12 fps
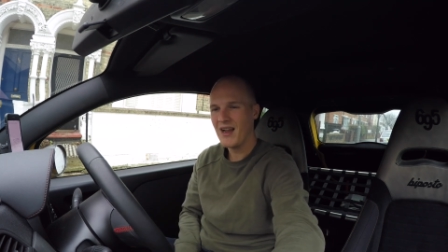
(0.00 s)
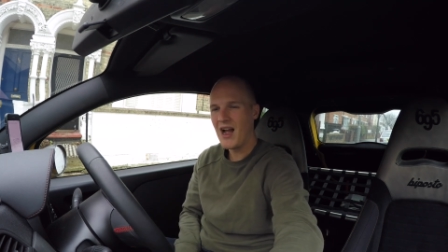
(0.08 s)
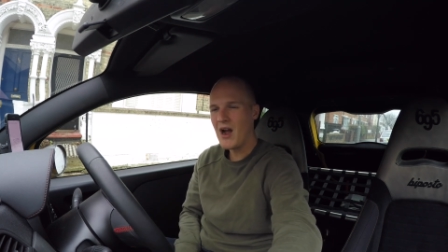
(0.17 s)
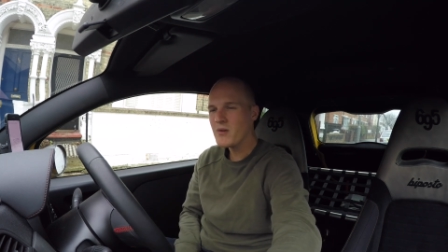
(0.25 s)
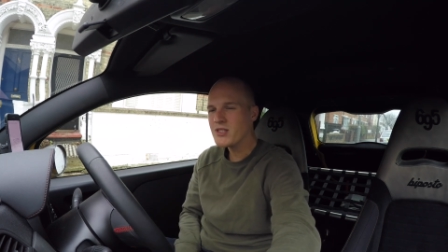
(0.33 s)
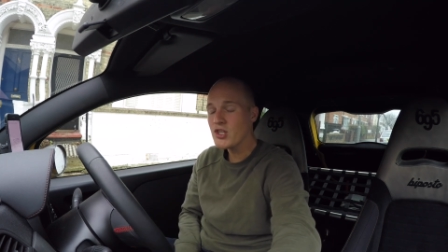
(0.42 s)

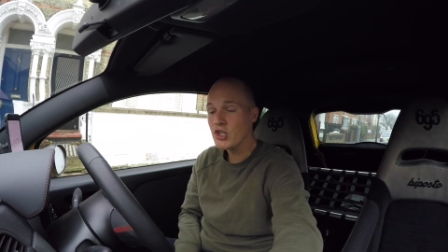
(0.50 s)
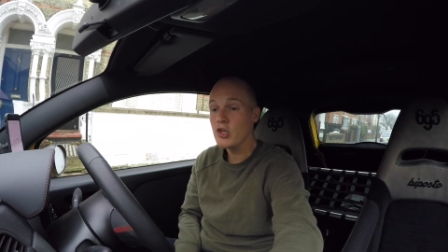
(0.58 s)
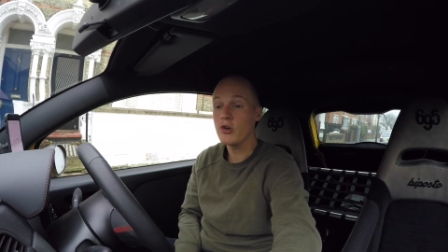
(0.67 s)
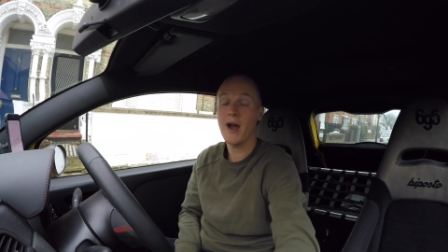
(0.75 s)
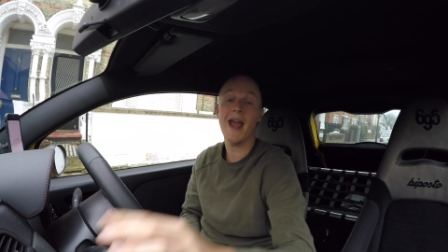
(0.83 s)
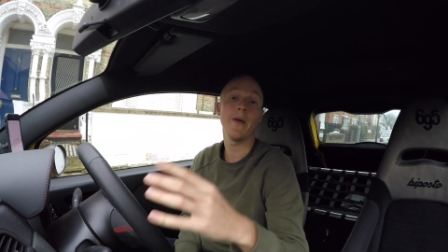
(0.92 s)
I wasn't
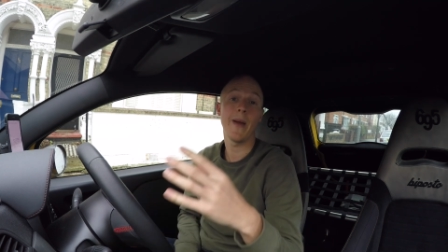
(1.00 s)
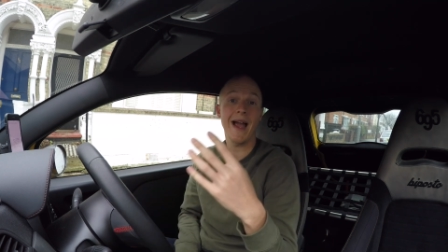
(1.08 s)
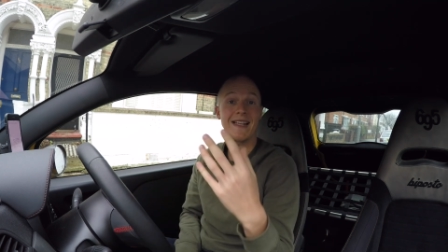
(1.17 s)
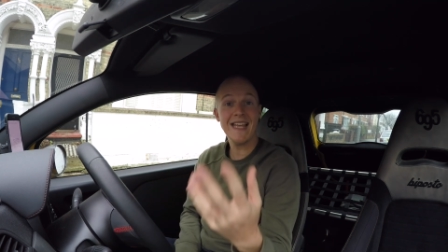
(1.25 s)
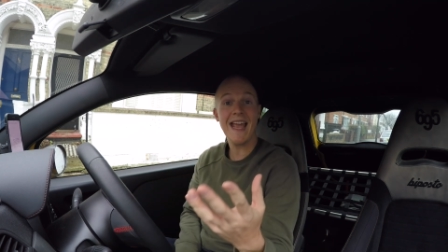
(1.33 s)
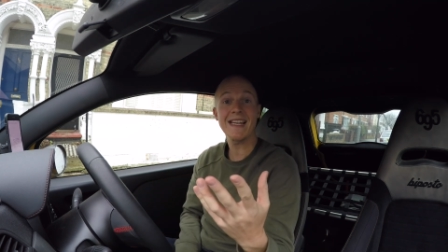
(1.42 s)
sure. Anyway,
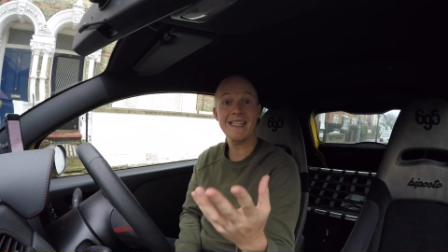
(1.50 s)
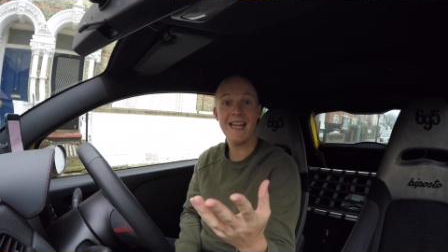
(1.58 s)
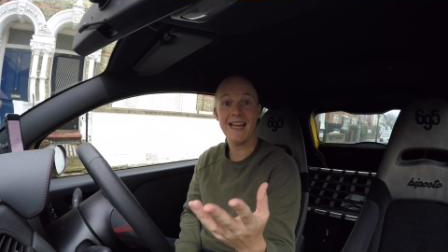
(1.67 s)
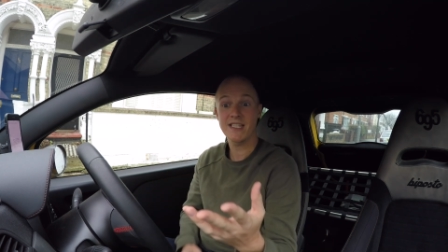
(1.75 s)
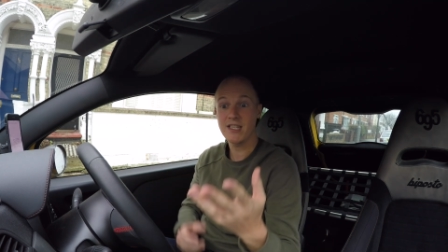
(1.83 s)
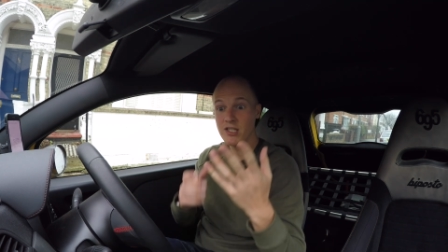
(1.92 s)
I text
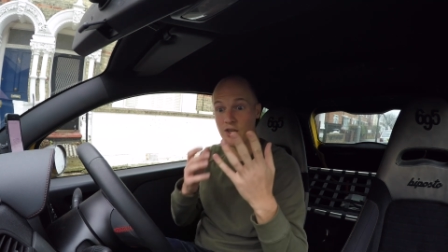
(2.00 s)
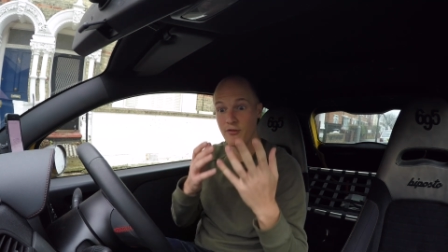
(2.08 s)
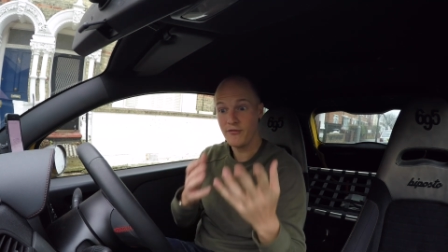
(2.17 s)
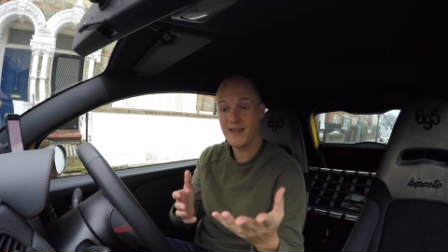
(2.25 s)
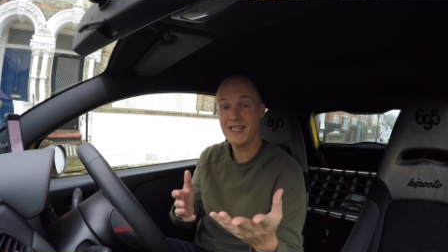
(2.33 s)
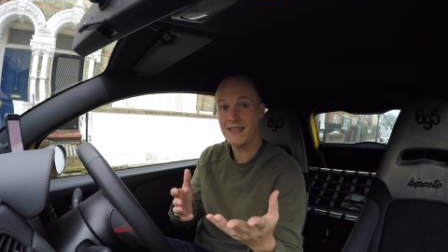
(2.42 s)
Sextons who
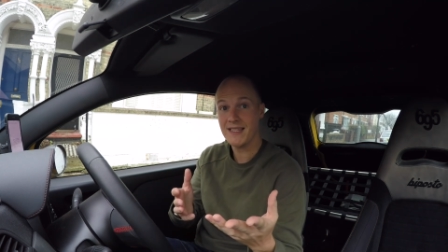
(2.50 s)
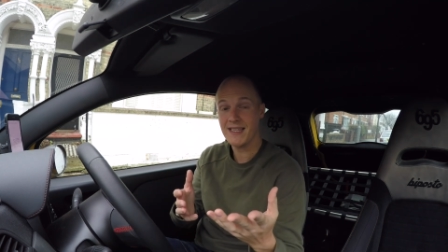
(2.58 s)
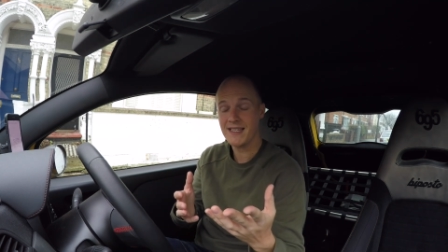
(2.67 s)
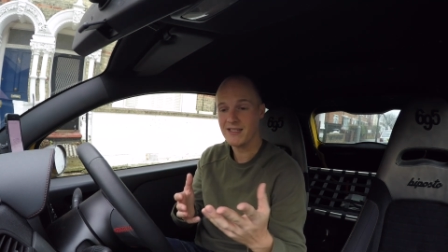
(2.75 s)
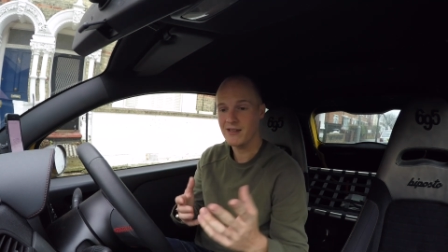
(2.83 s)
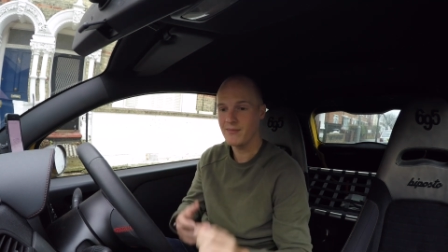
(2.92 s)
fitted the
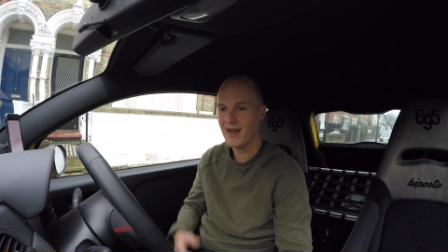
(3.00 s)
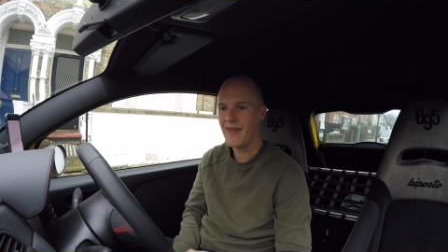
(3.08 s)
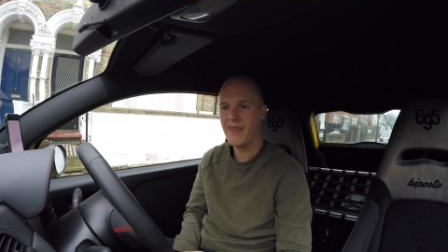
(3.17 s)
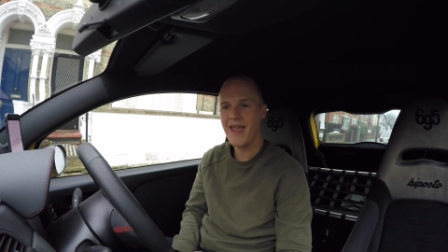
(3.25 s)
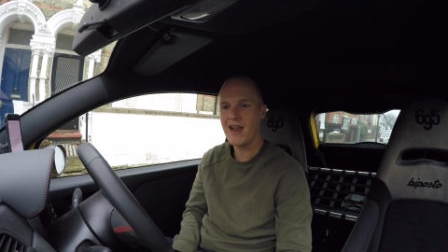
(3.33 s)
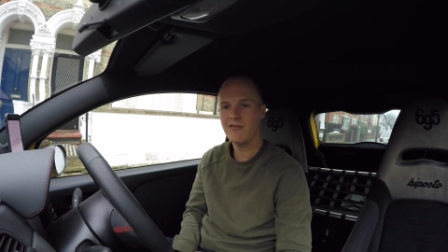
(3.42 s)
system
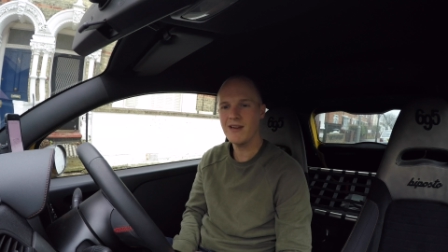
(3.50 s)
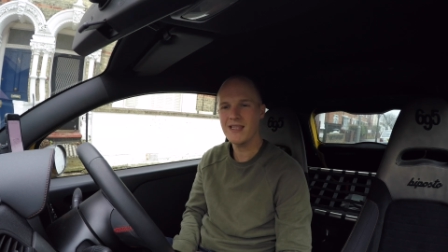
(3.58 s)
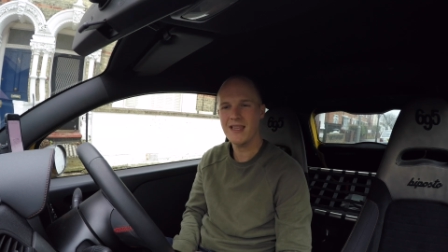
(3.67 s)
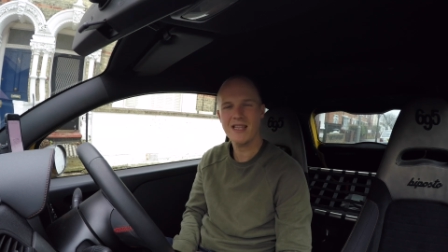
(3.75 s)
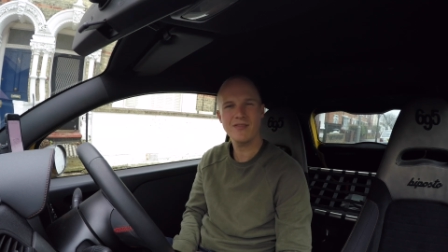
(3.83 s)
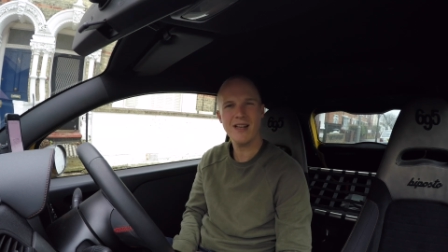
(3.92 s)
and they agreed
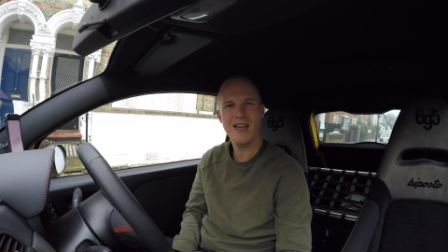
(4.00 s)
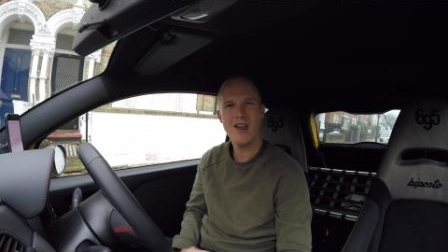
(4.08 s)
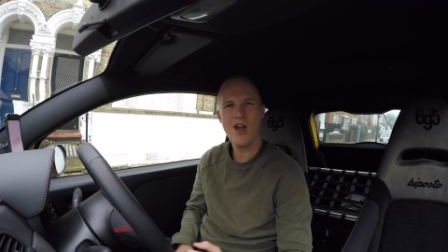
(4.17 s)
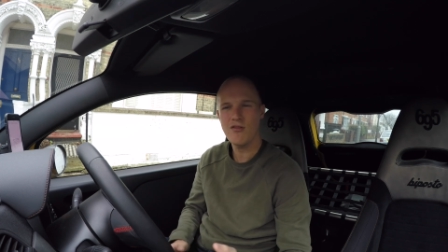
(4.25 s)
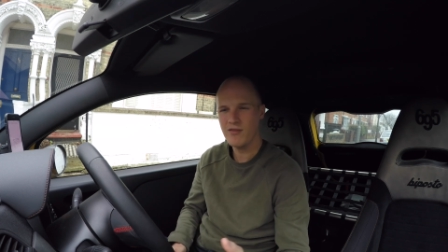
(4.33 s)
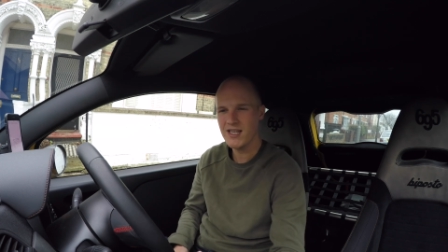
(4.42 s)
that there's really
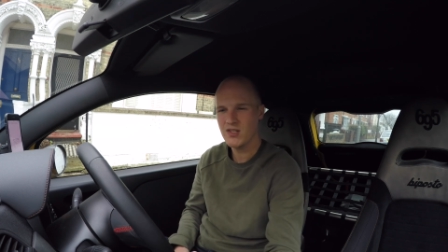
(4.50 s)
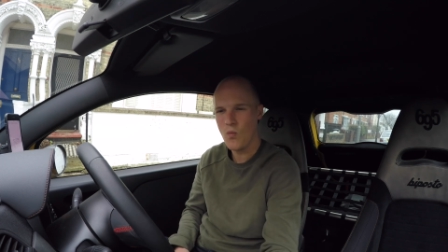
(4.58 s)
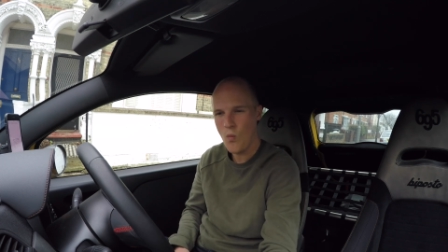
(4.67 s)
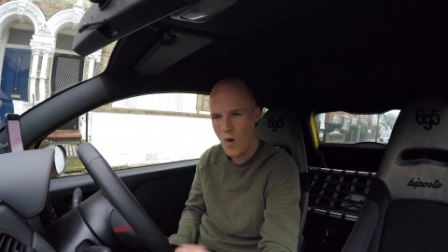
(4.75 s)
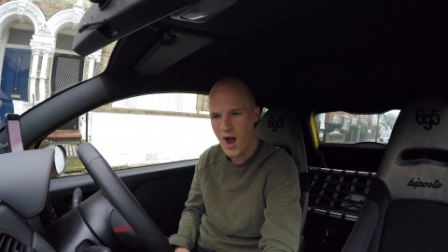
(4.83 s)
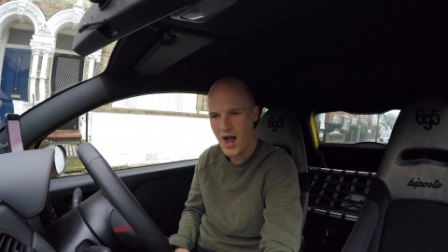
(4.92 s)
no
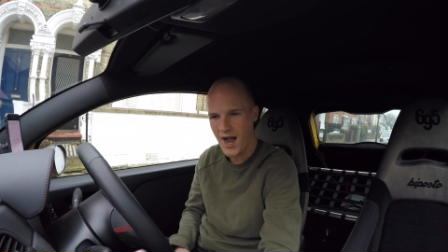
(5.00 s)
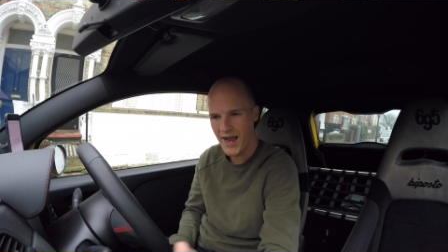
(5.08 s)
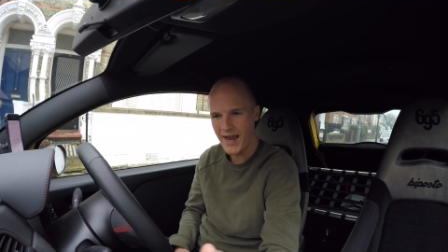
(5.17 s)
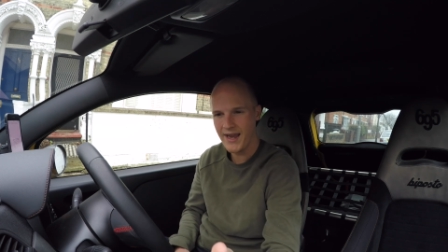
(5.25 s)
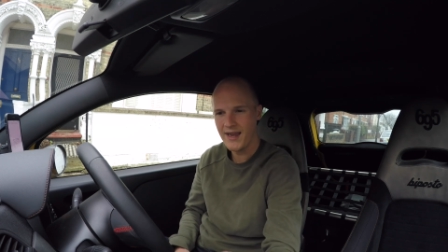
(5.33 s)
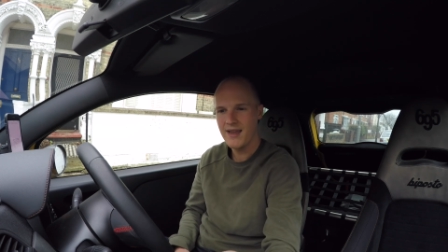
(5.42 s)
reason
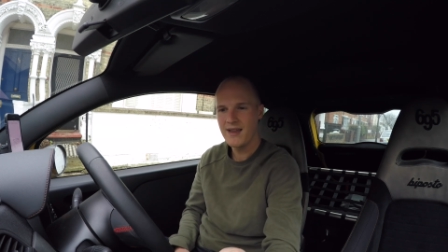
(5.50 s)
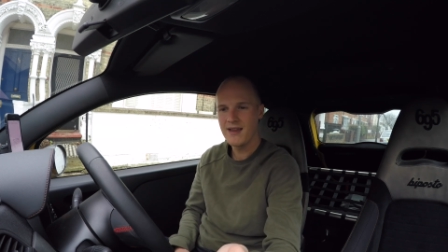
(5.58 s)
why